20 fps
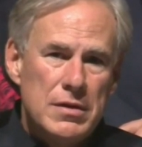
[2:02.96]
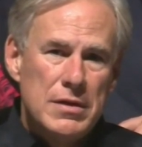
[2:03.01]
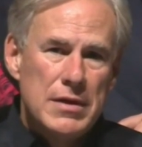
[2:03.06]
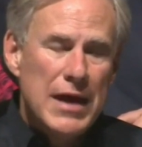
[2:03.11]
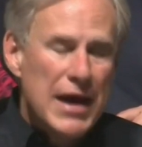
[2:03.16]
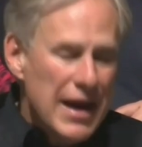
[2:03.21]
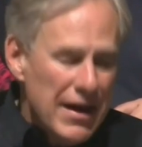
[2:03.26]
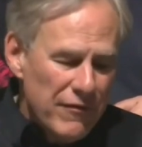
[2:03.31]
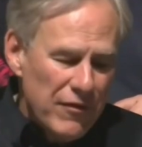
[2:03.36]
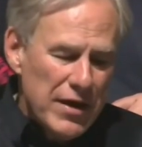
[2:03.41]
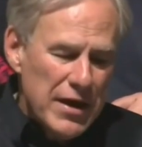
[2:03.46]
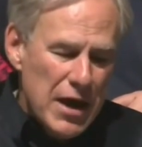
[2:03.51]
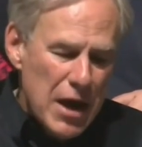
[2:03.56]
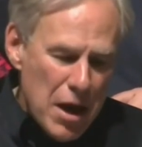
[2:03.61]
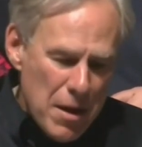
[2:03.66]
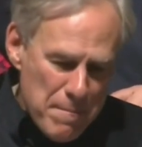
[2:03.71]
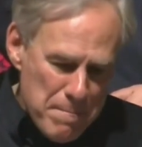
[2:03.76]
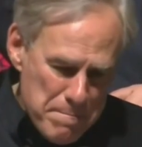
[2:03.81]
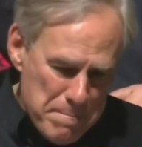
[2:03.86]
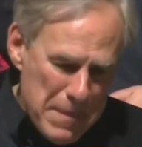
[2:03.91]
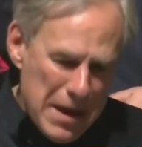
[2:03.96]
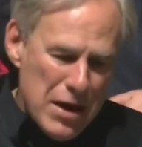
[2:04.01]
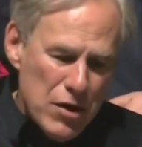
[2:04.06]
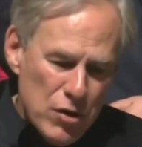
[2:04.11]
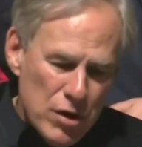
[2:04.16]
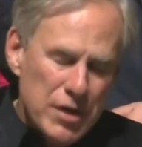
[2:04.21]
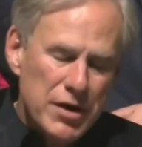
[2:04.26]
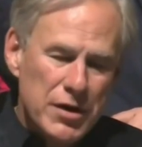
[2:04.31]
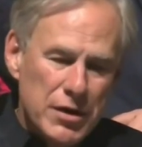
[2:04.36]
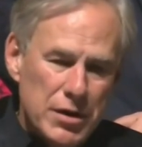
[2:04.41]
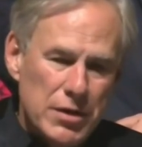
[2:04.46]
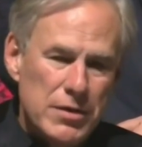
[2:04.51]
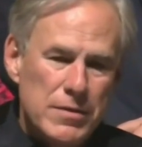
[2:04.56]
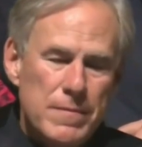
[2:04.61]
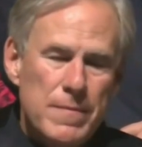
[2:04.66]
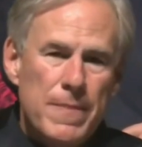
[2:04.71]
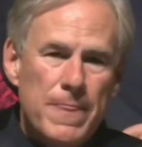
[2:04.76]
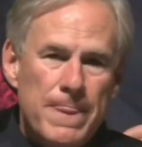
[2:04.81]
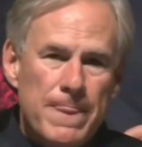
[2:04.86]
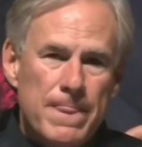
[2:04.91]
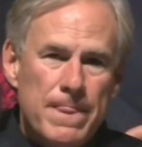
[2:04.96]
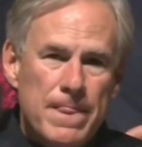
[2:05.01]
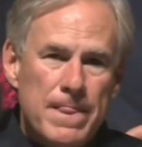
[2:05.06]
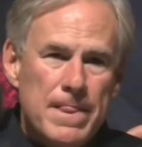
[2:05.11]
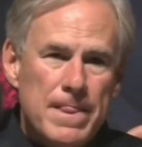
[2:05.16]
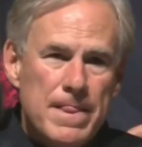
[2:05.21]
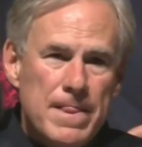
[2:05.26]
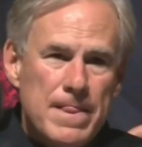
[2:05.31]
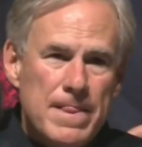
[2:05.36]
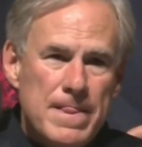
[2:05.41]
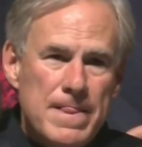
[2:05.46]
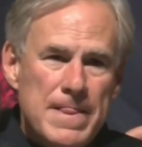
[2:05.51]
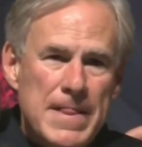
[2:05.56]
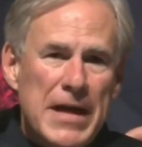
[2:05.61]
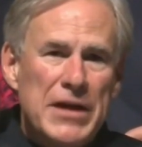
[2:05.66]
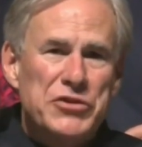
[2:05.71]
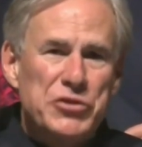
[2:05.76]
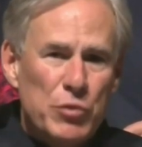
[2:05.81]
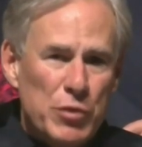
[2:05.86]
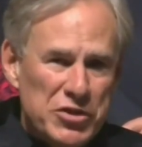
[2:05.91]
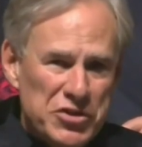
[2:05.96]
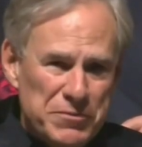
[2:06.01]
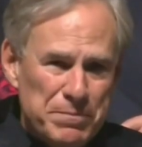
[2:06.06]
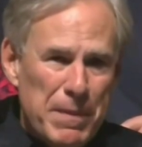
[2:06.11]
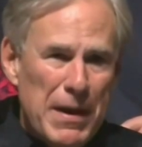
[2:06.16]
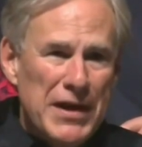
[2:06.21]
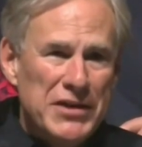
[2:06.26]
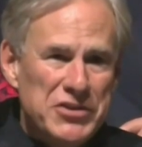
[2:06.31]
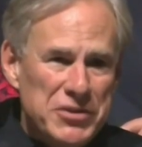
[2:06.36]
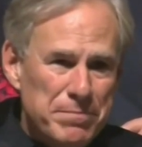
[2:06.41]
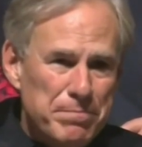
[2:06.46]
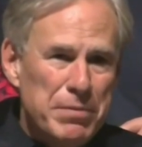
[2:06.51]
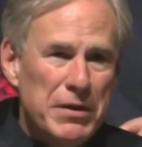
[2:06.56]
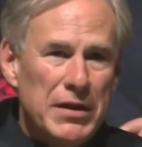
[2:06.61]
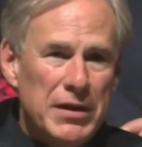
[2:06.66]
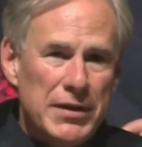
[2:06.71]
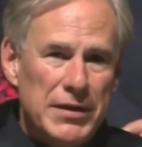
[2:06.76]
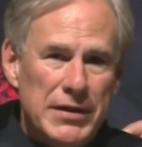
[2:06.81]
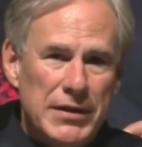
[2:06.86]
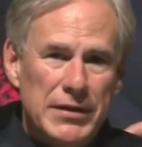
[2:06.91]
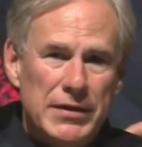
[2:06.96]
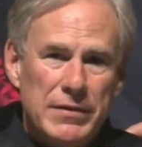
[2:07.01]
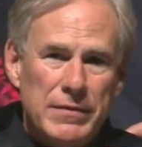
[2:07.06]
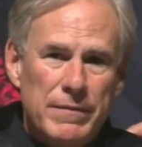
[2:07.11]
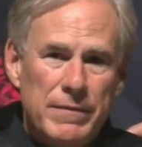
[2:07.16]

every American has a responsibility